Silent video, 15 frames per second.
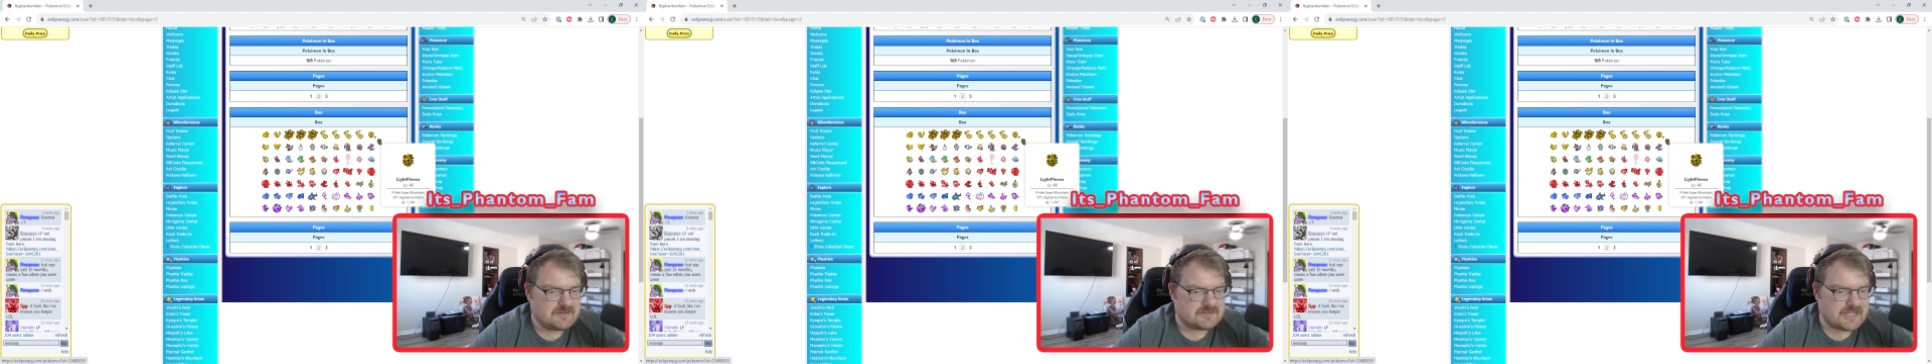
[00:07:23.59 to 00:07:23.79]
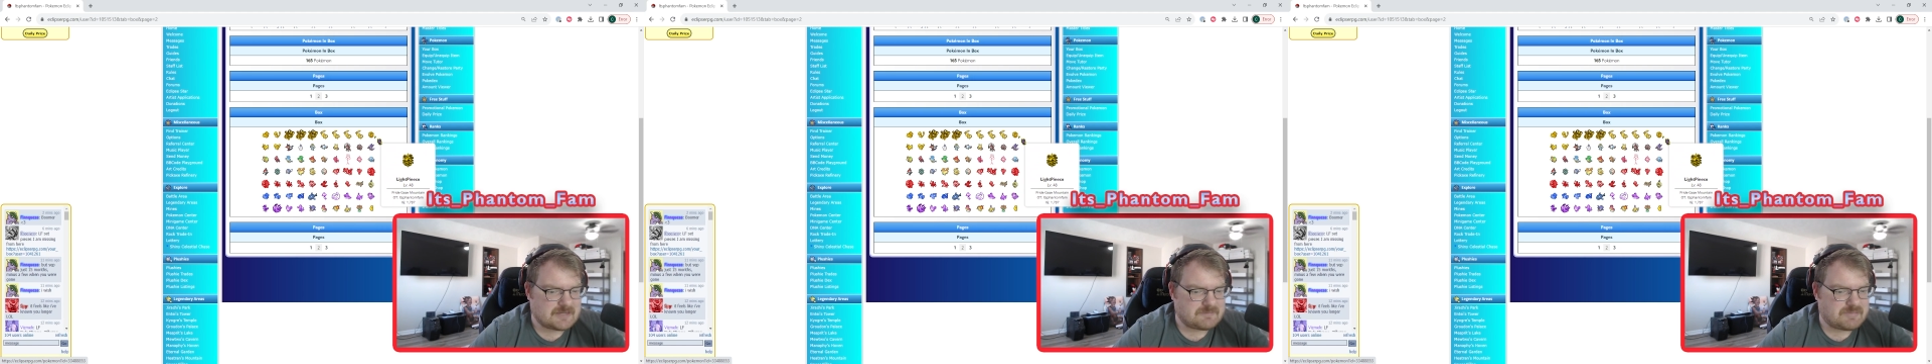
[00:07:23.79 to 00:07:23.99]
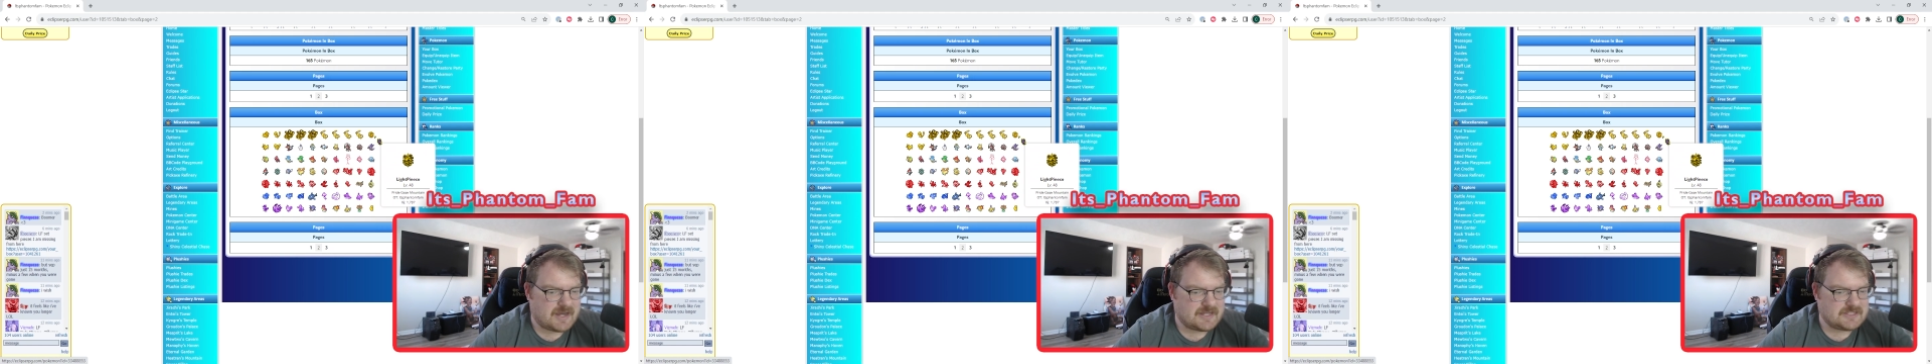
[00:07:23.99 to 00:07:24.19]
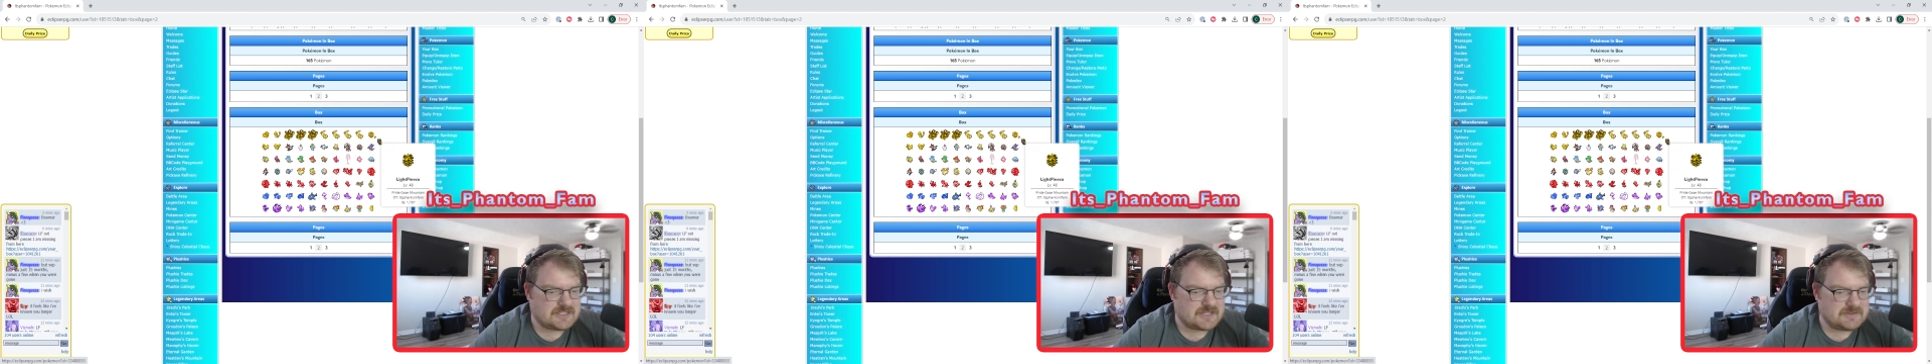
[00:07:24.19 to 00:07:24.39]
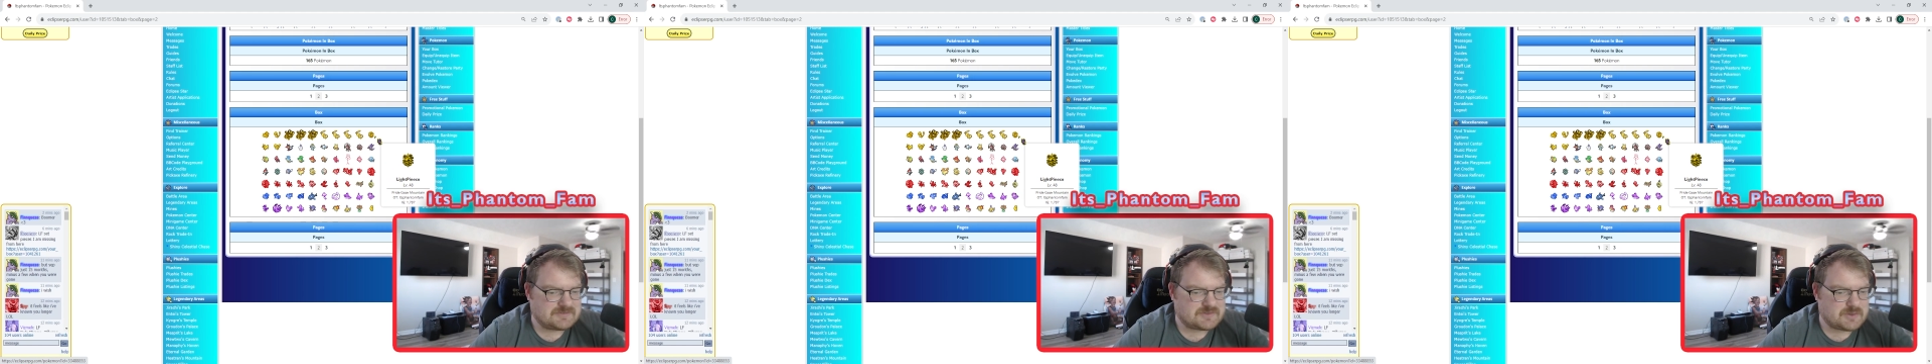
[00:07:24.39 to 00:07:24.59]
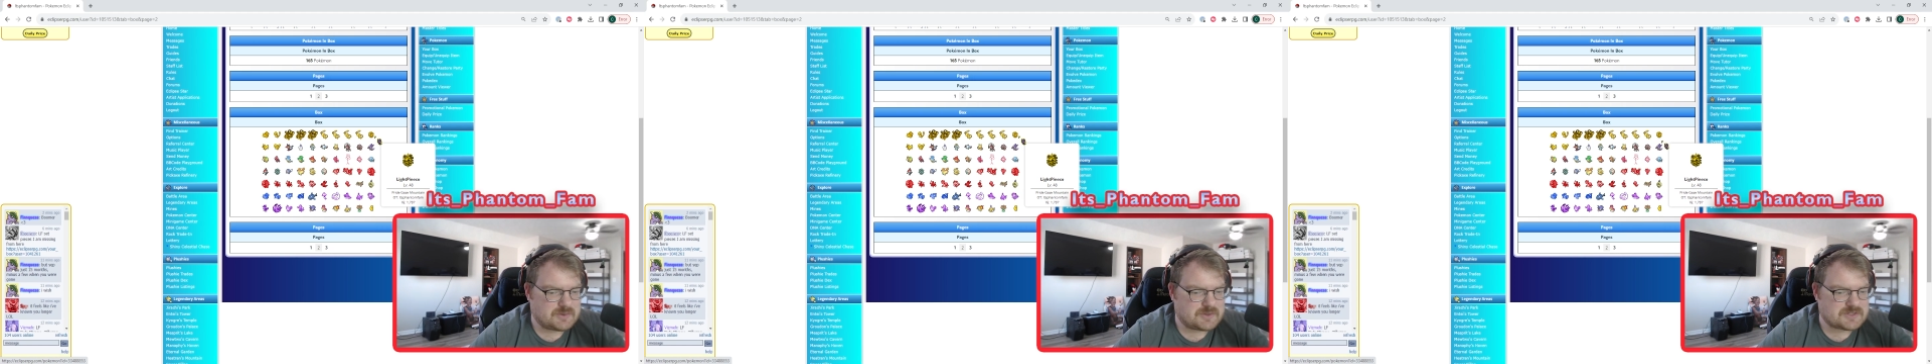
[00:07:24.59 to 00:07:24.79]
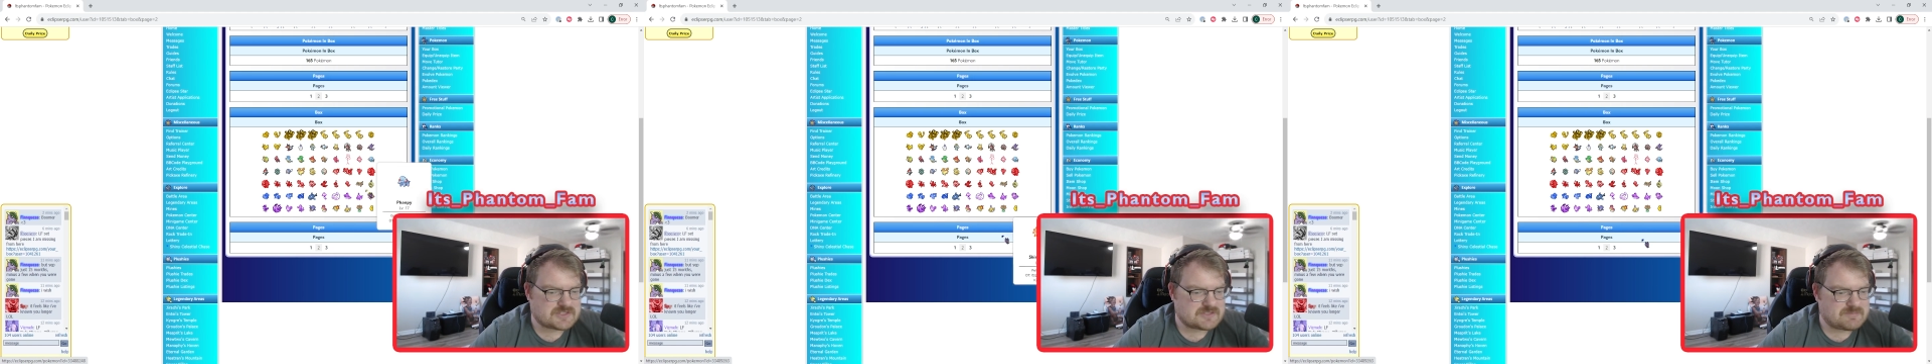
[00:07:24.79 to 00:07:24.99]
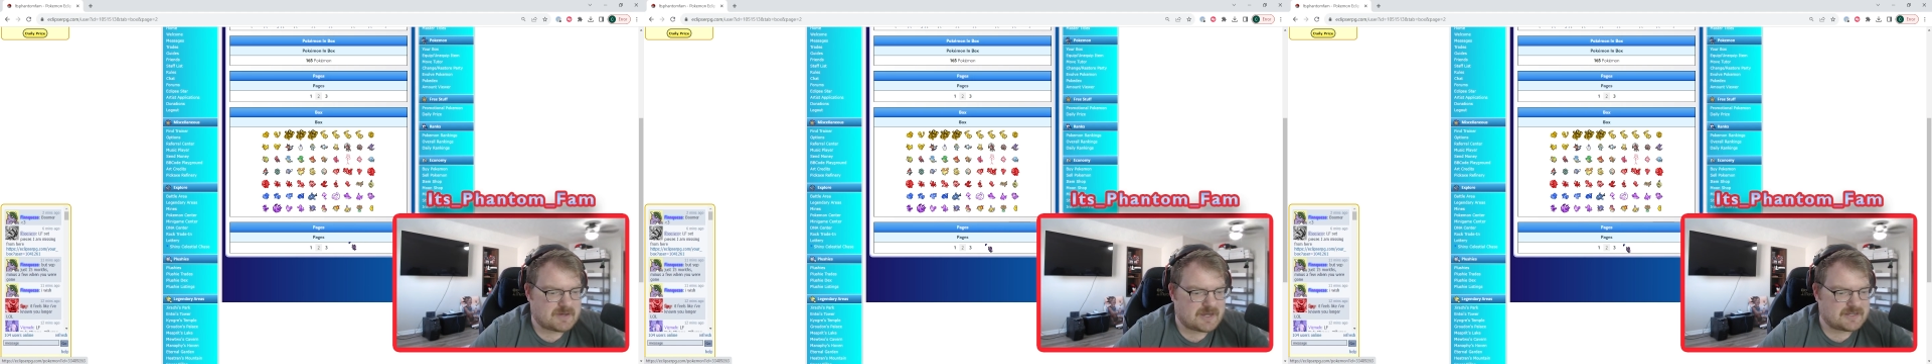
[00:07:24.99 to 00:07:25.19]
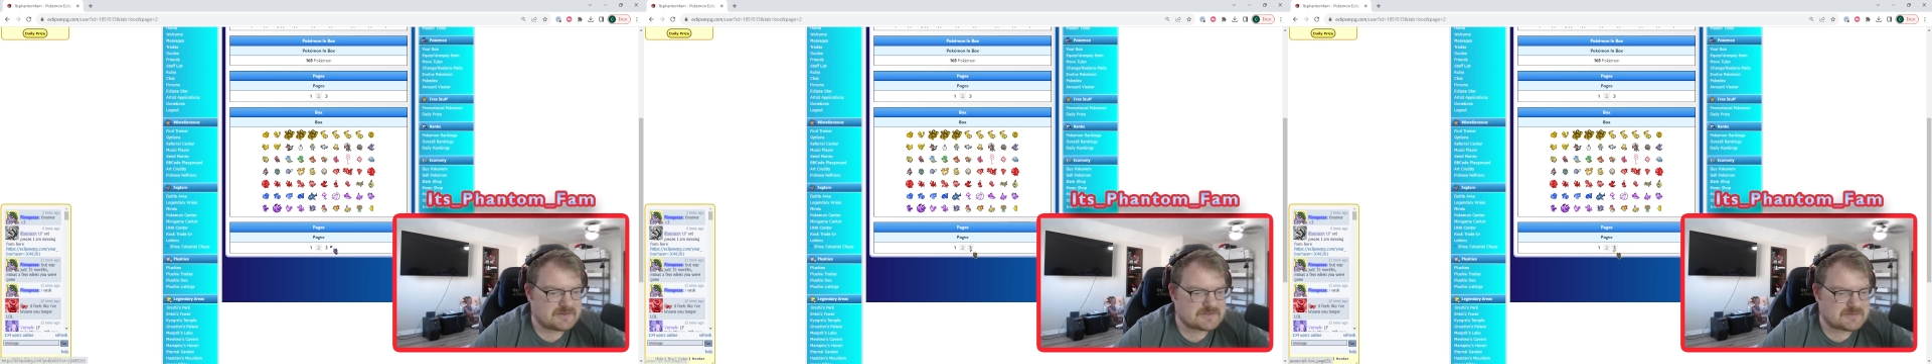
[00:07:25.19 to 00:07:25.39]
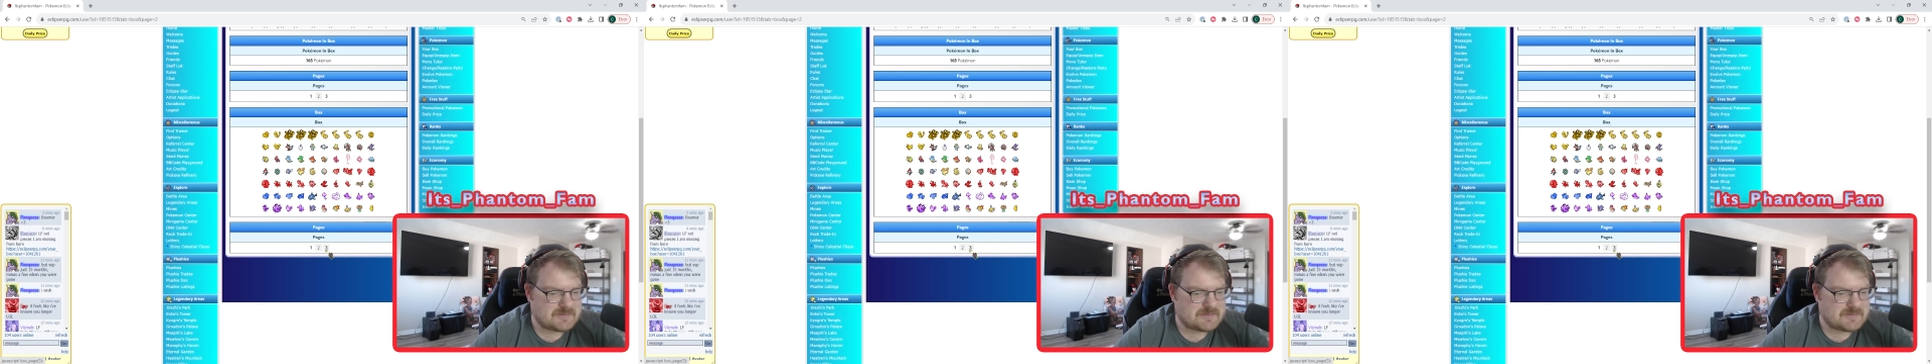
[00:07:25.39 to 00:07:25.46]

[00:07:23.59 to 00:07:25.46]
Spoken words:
Light Pineco, of course, because Pineco's